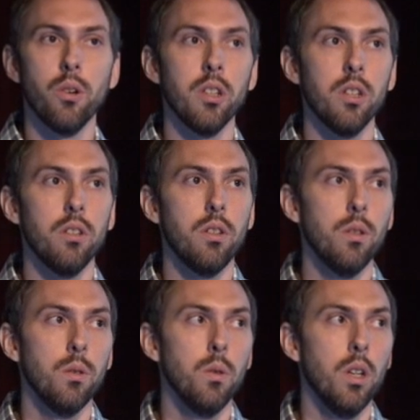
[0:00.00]
going
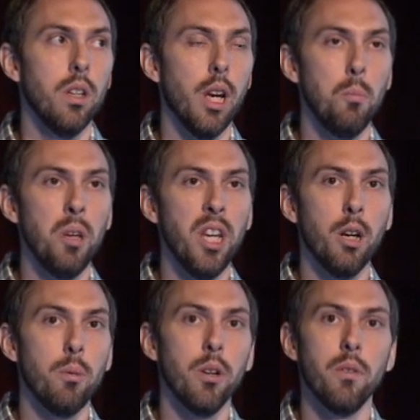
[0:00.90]
into a
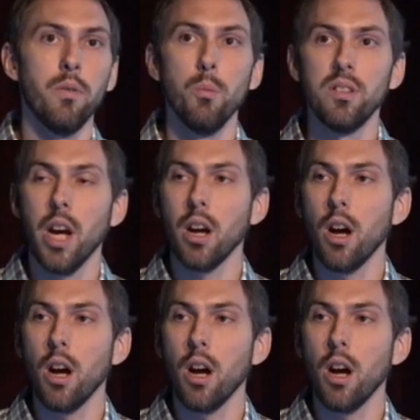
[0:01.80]
meetup of OpenStack